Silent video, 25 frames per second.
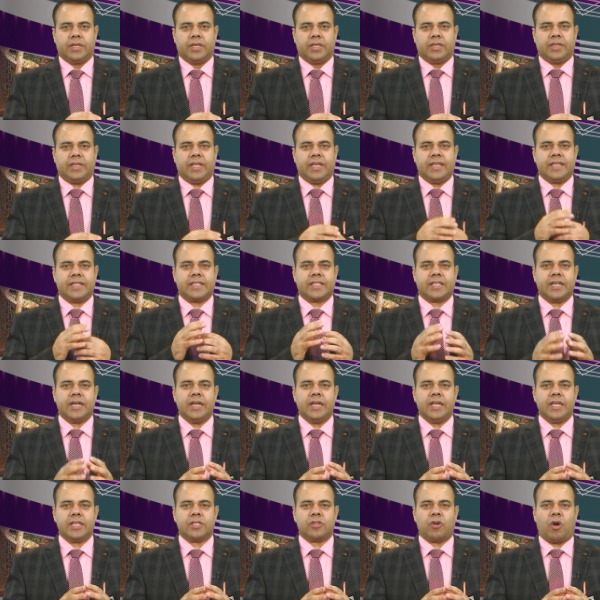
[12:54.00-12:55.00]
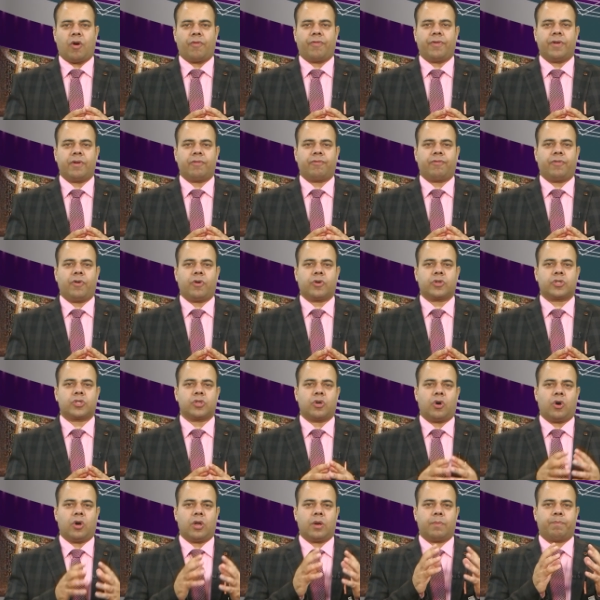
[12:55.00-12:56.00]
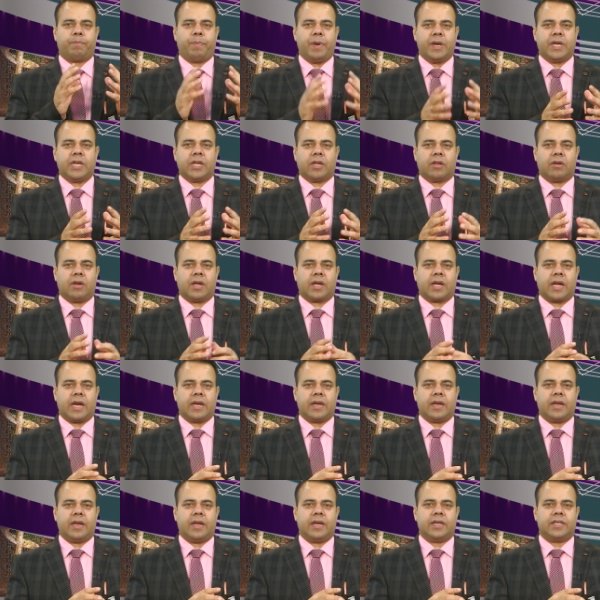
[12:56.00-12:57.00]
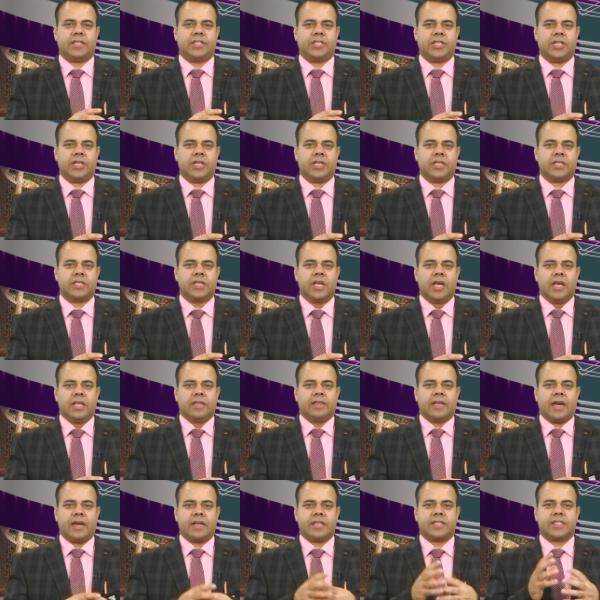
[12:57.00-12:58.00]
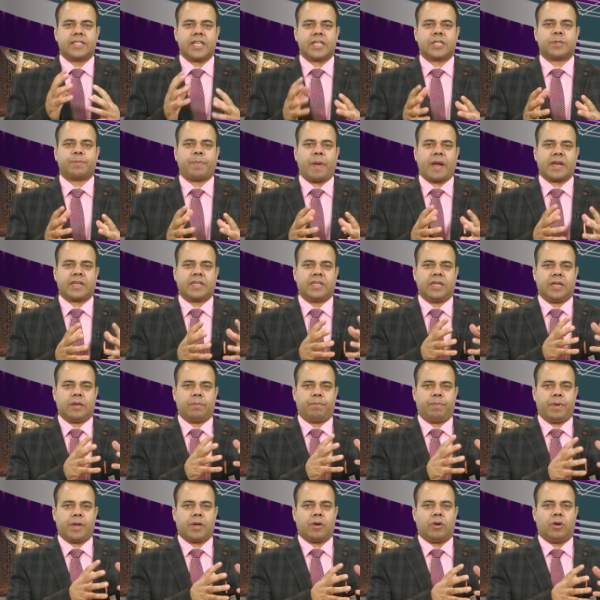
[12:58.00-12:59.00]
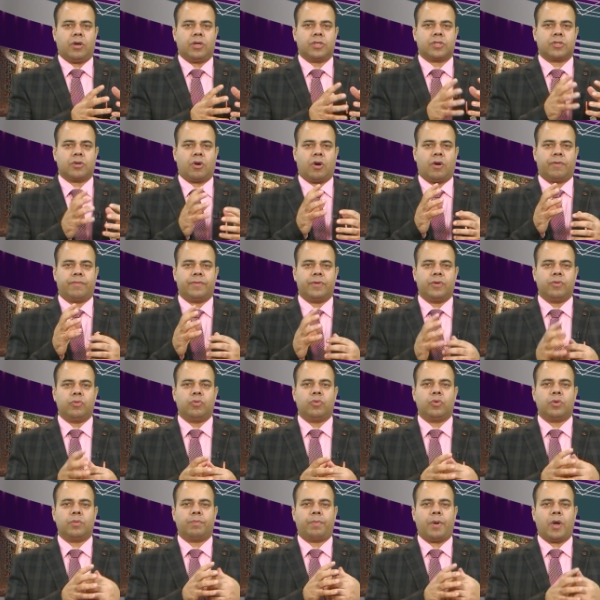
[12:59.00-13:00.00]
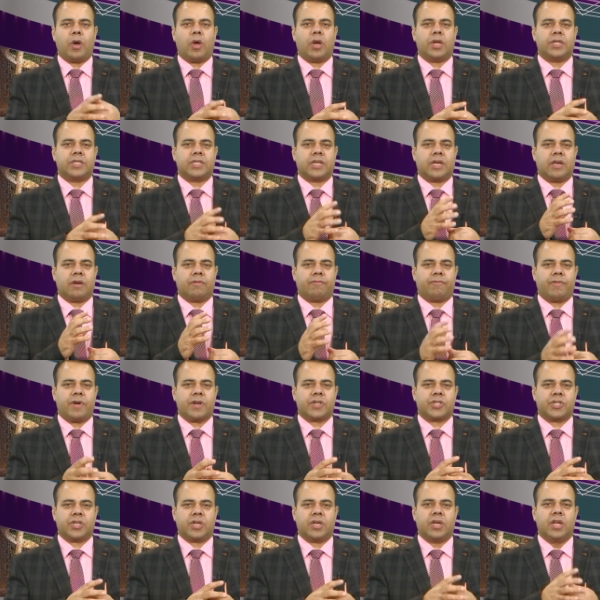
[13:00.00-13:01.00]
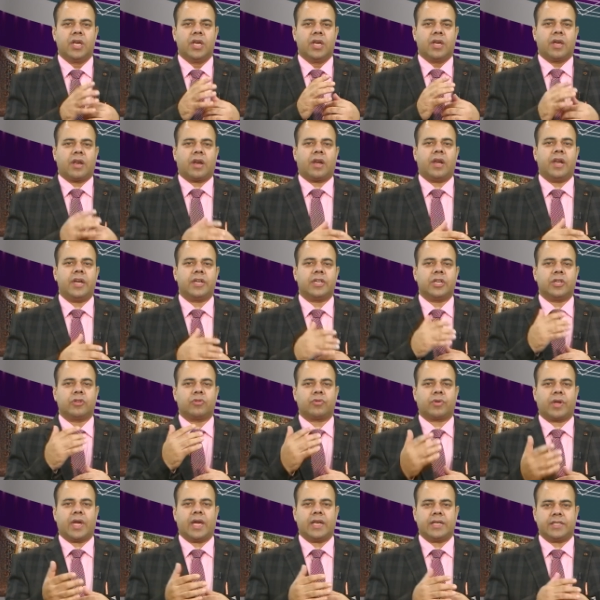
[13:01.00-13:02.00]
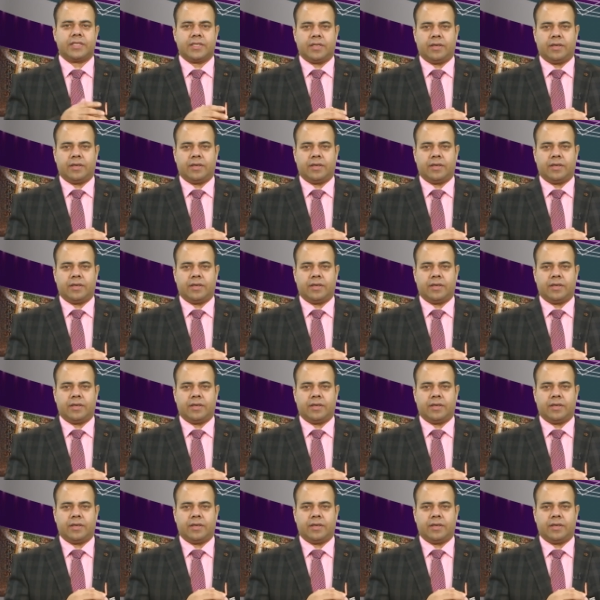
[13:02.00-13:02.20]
These studies often focus on particular candidate genes that is suspected because of known biological function related to cancer.